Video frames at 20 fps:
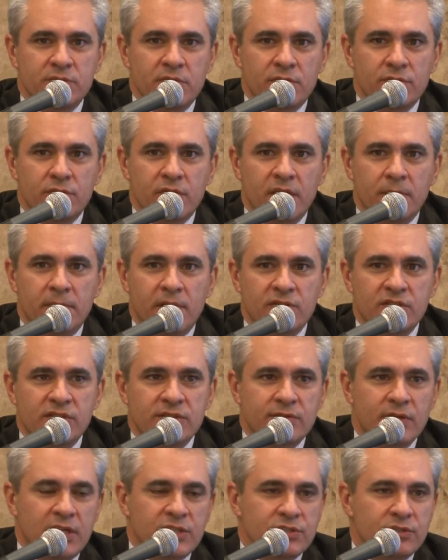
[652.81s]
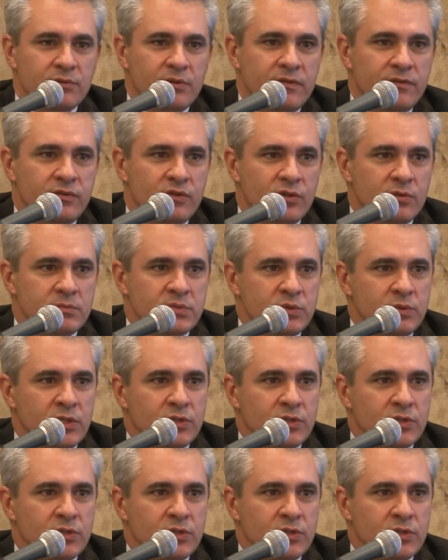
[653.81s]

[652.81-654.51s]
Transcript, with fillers: we are talking about structural reforms,